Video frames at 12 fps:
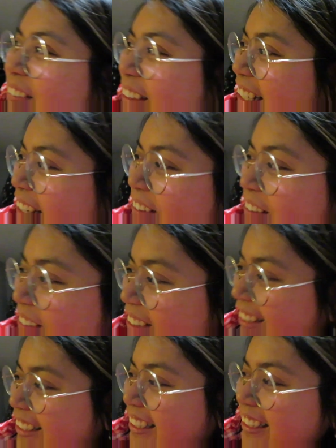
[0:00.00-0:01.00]
when I get my
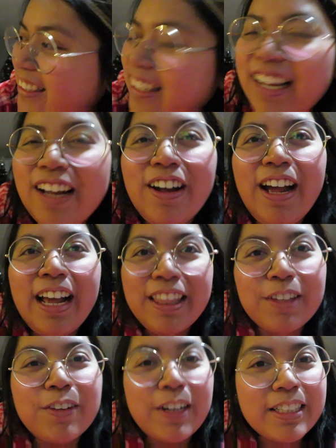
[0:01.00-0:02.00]
period
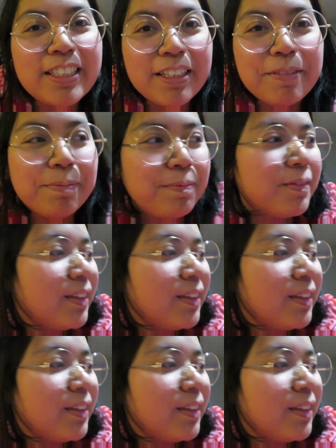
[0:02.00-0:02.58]
at the right time.